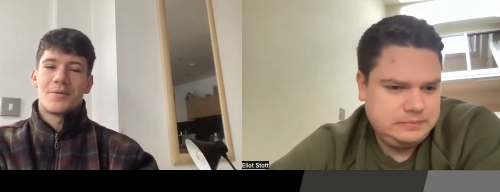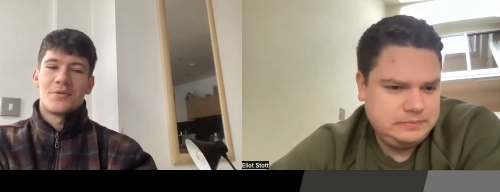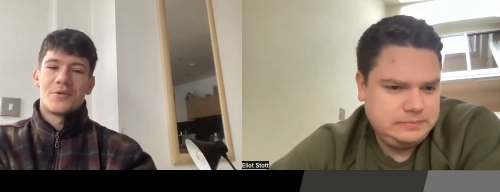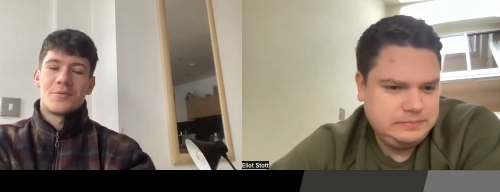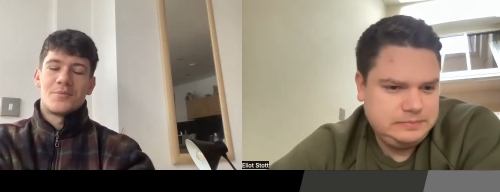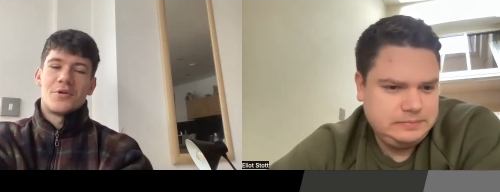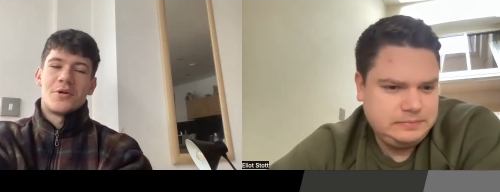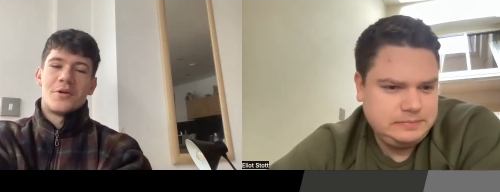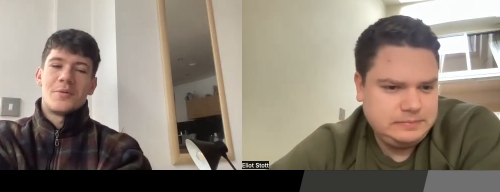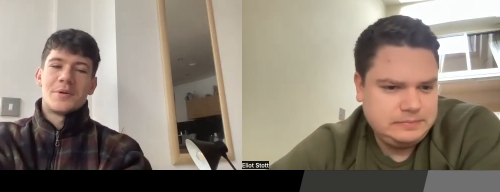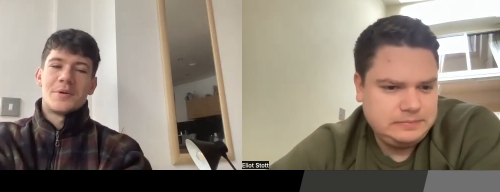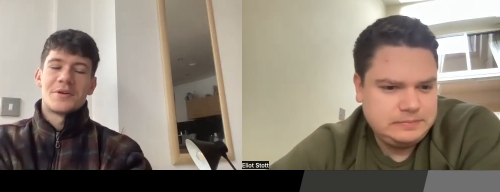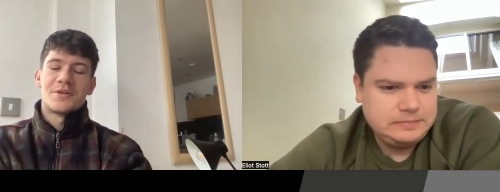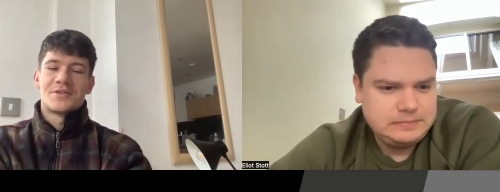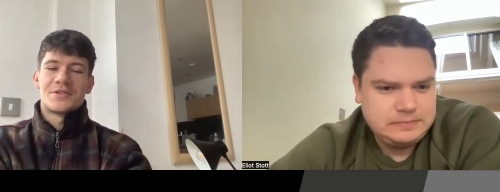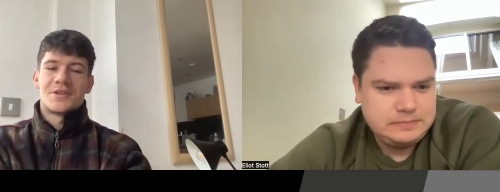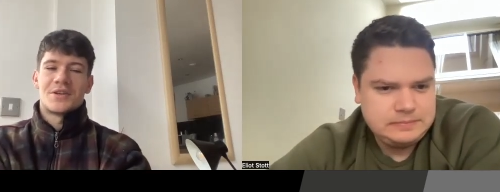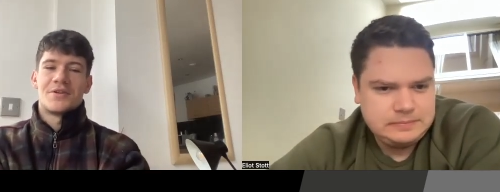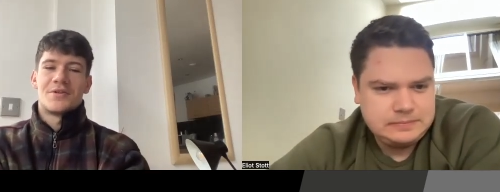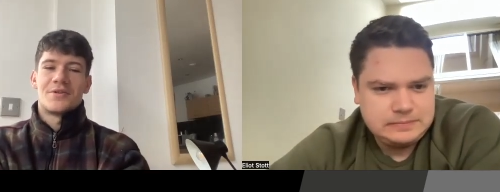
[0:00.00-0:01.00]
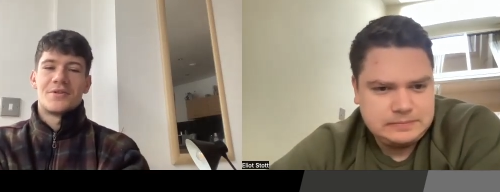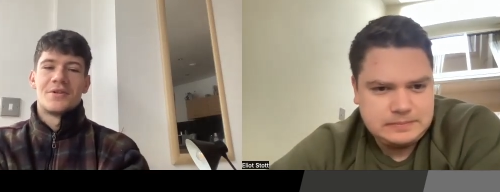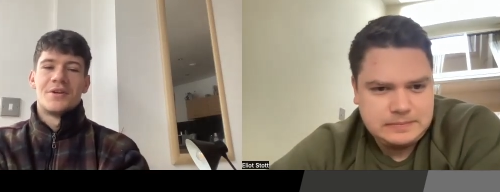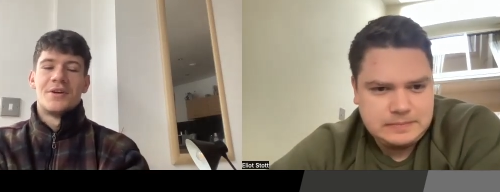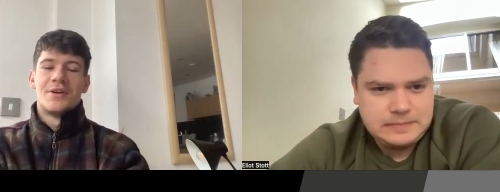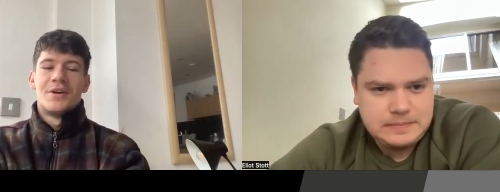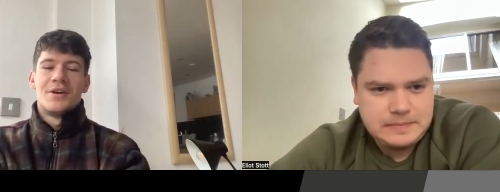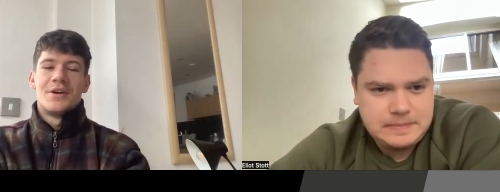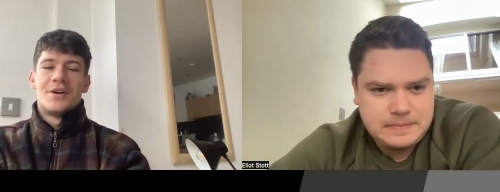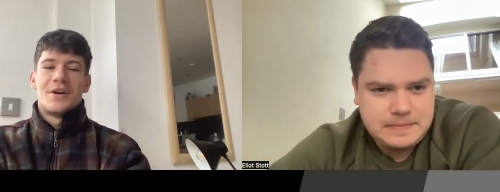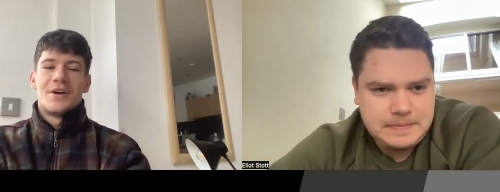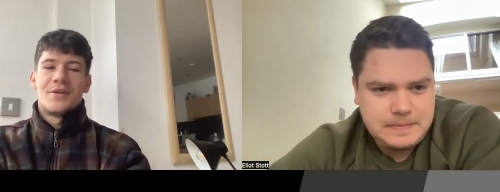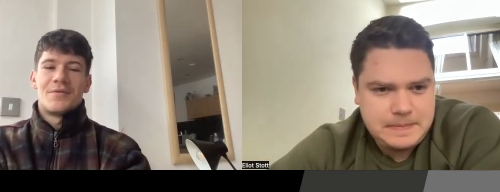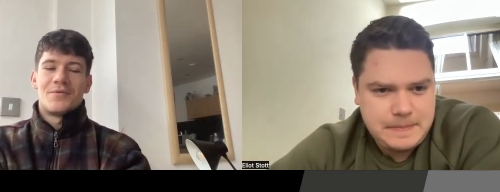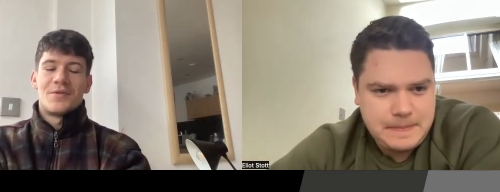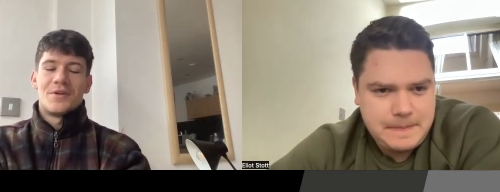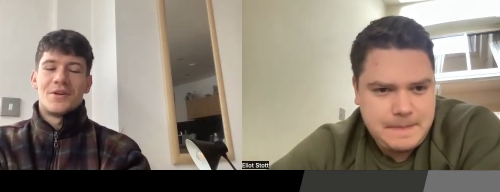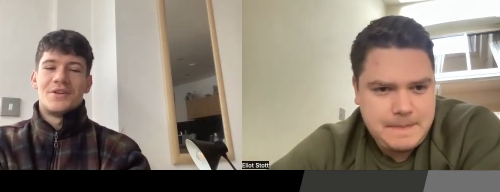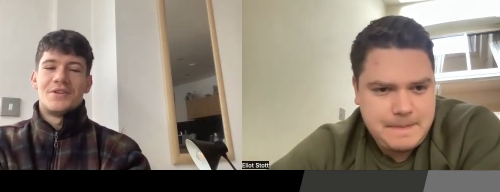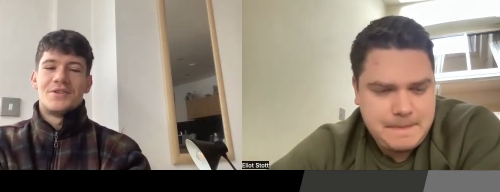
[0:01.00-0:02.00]
Speaker 1: would have probably been considered a
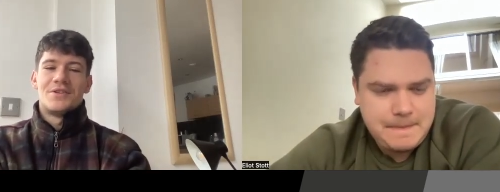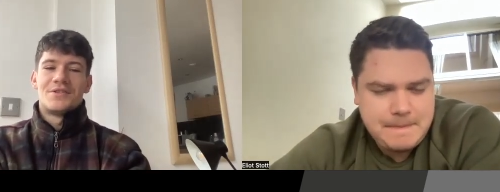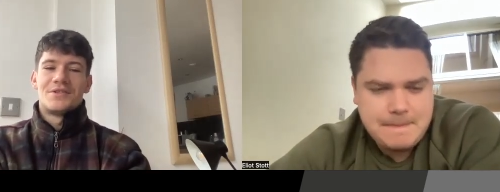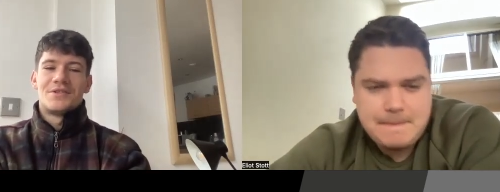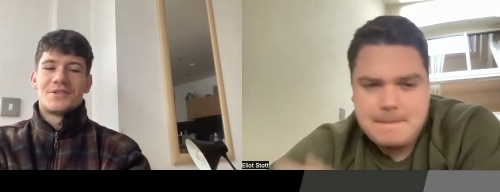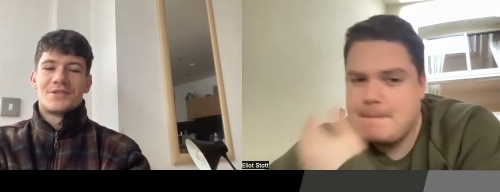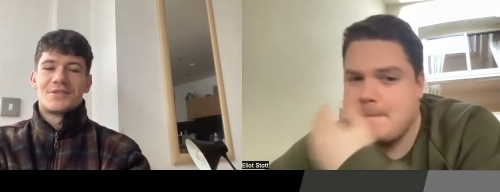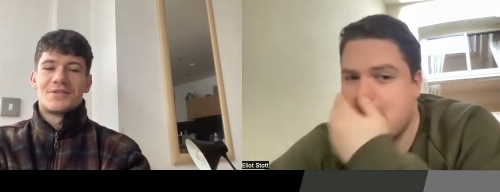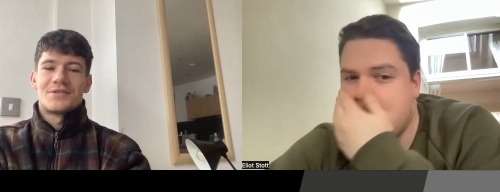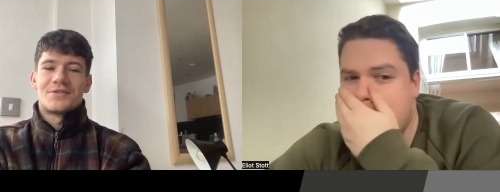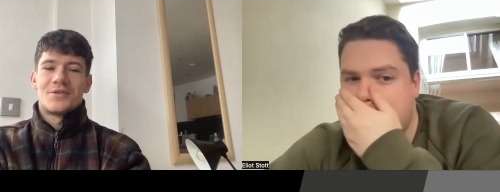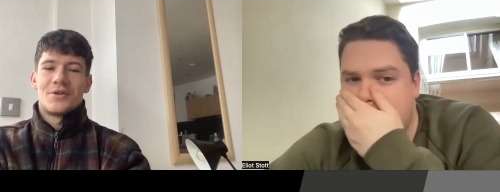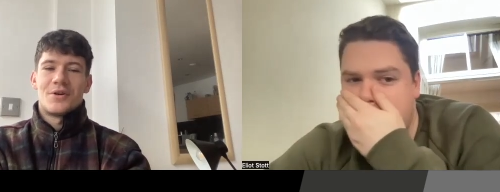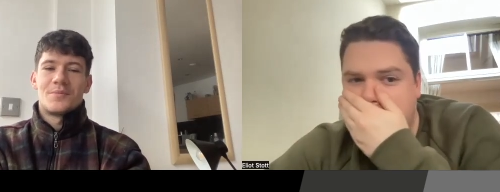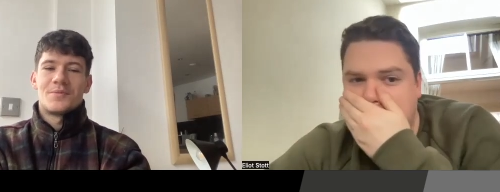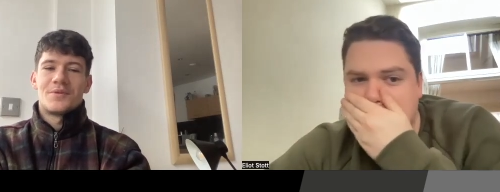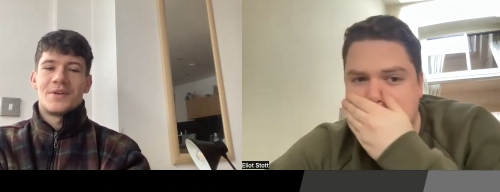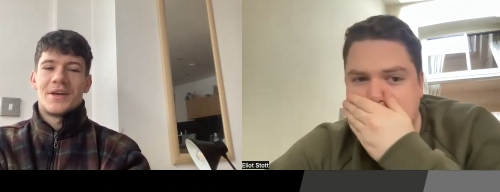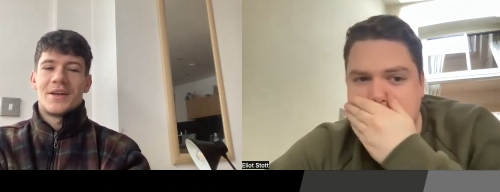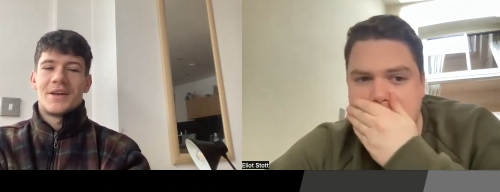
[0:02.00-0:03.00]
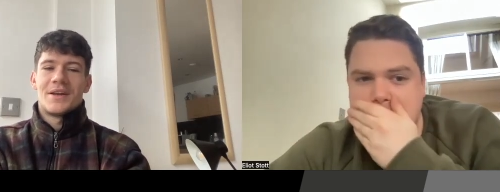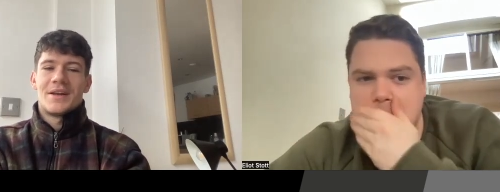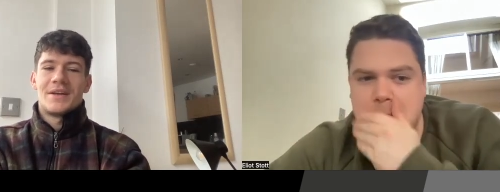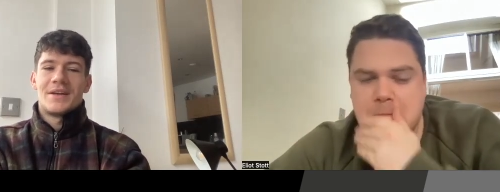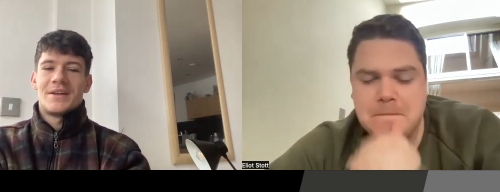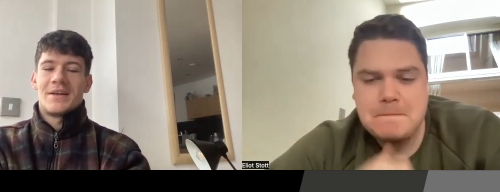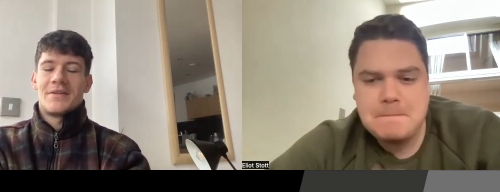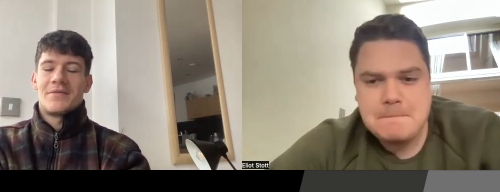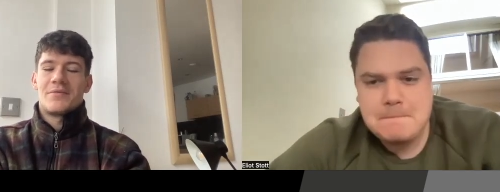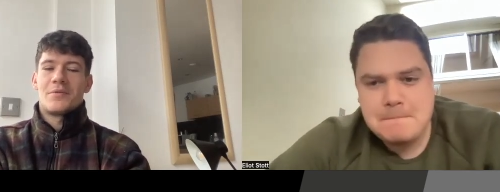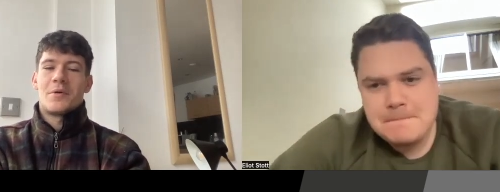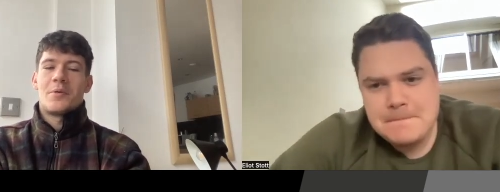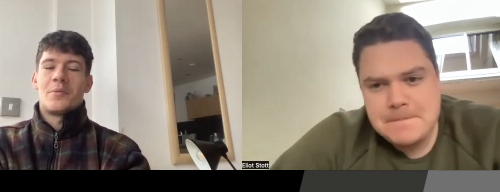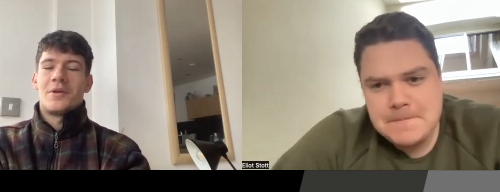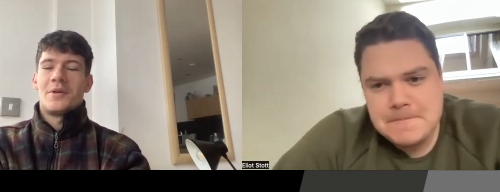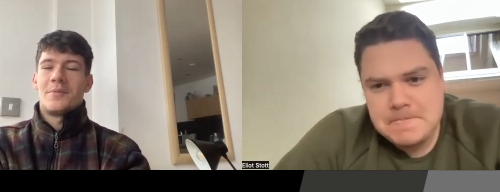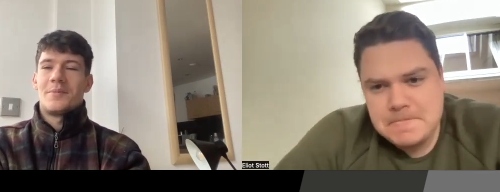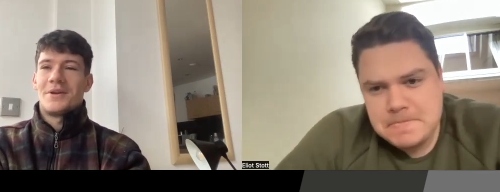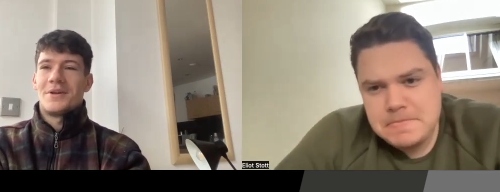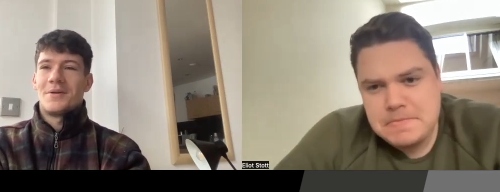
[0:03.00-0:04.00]
fringe top 10 light heavyweight
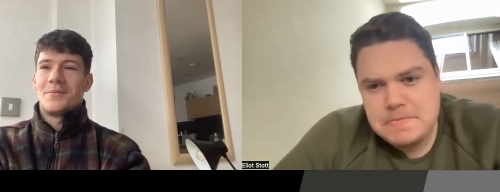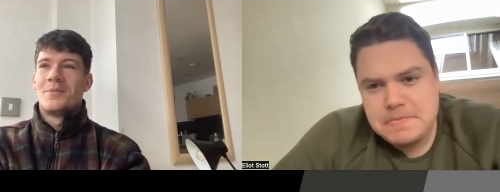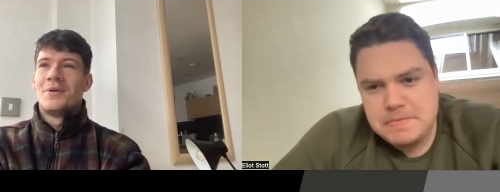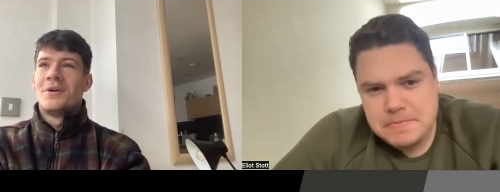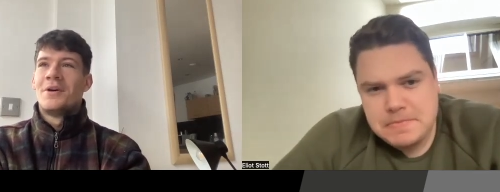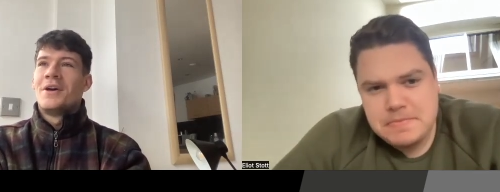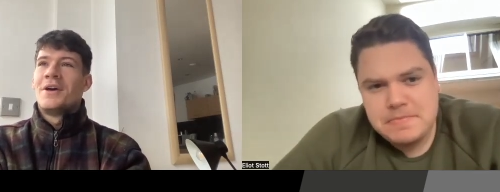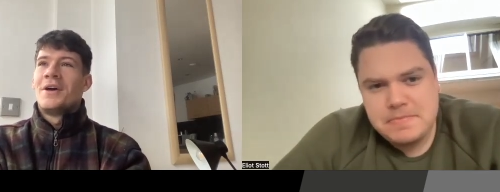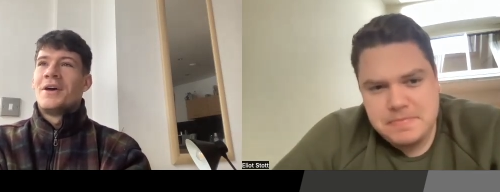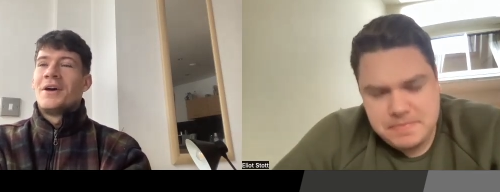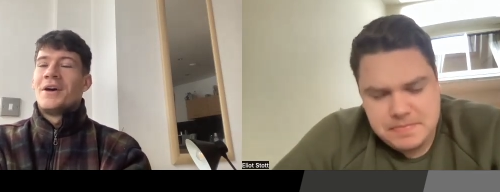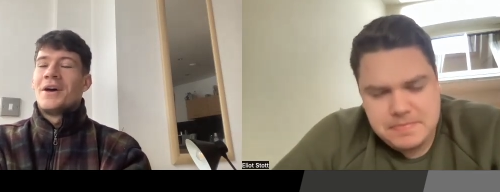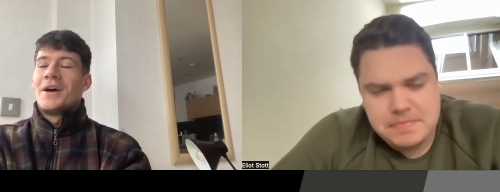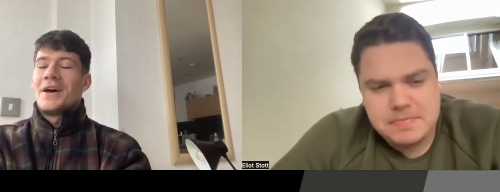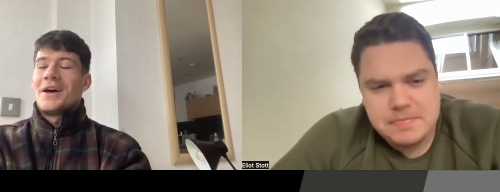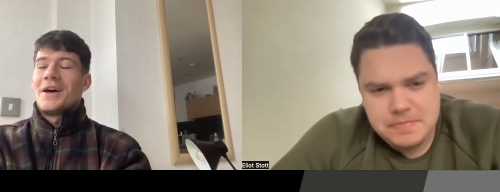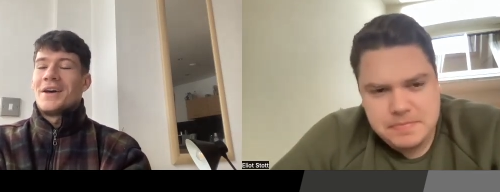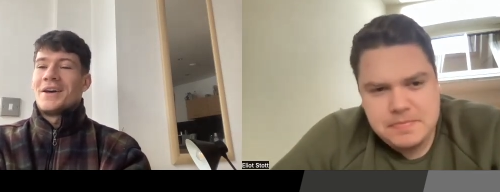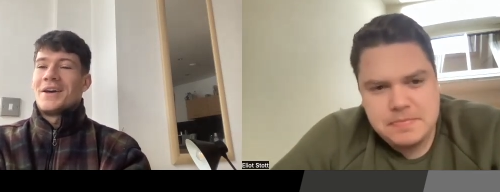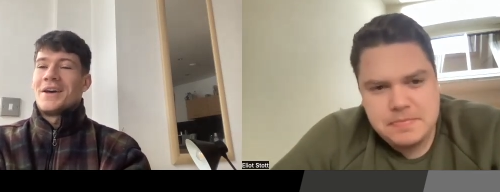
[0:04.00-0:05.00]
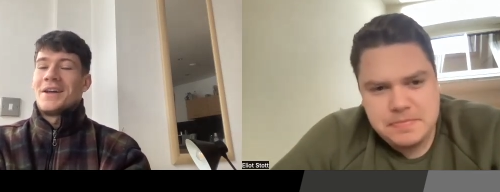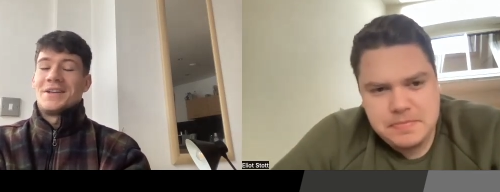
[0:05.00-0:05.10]
when he beat him. Mm.